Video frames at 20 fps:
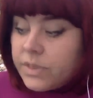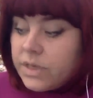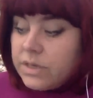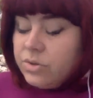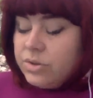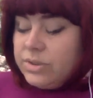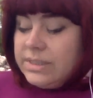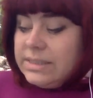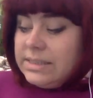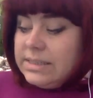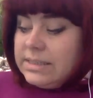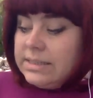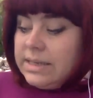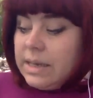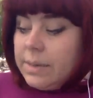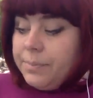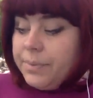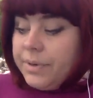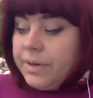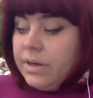So this is
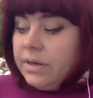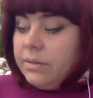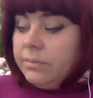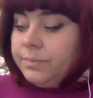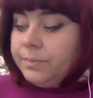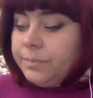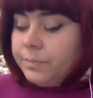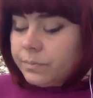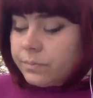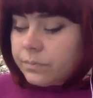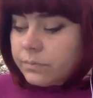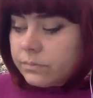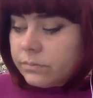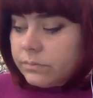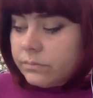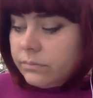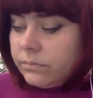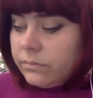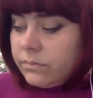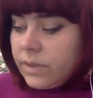happening
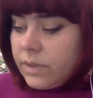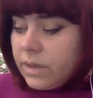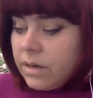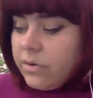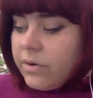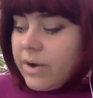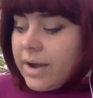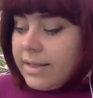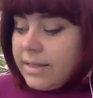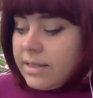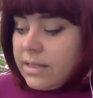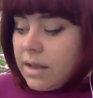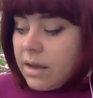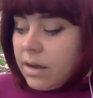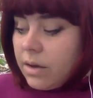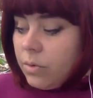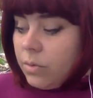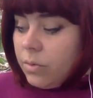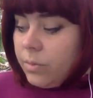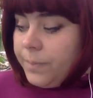right
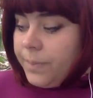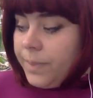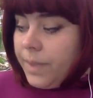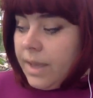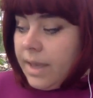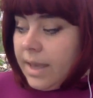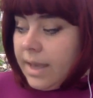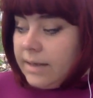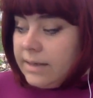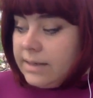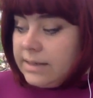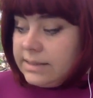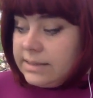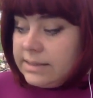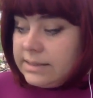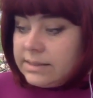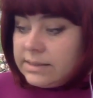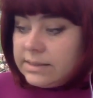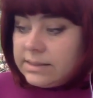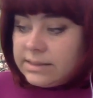now, and this
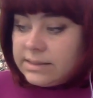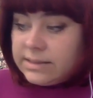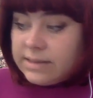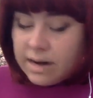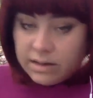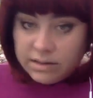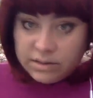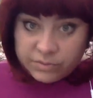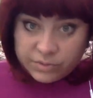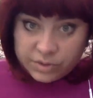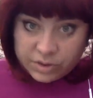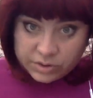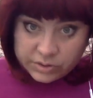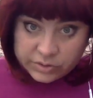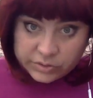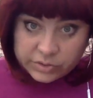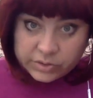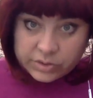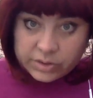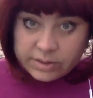is the start of
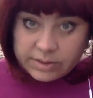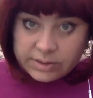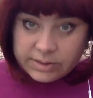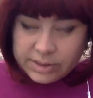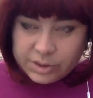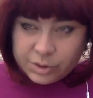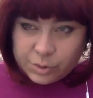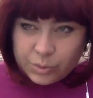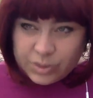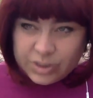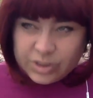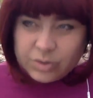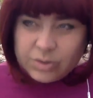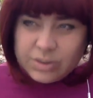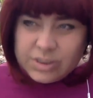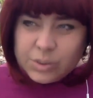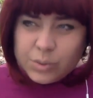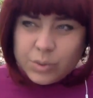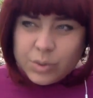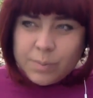this week. So
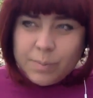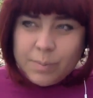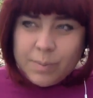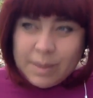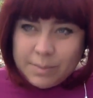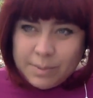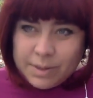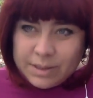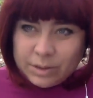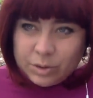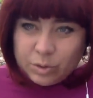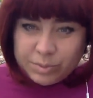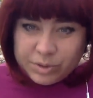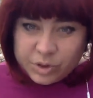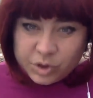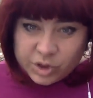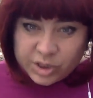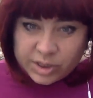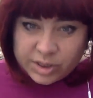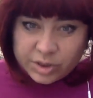this week may be a little
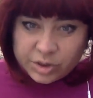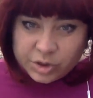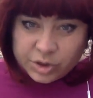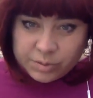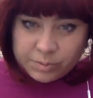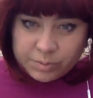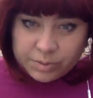bit challenging,